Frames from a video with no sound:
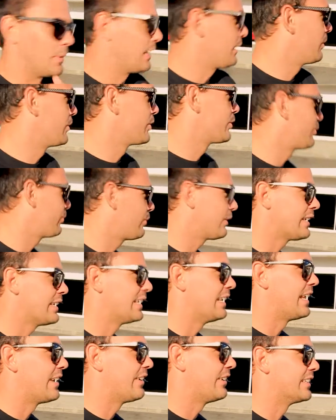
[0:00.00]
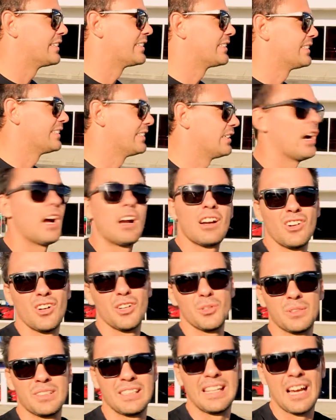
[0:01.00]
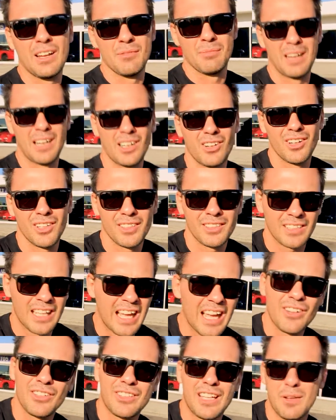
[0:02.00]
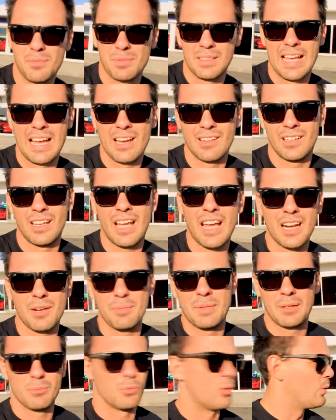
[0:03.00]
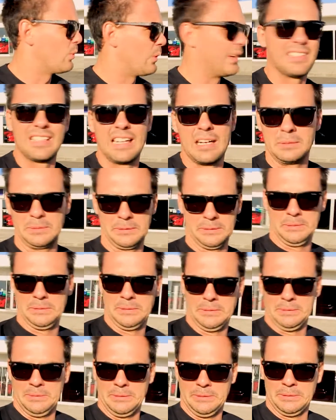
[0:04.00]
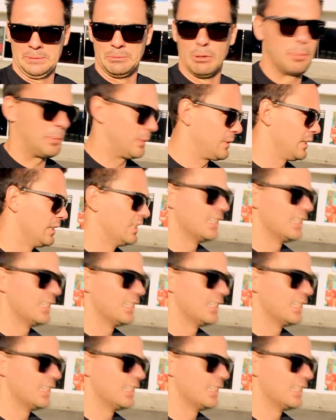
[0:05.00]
but it was freaking hilarious. Yeah, our car was loud. My car is 100 times louder and I make more noise now. Whoops.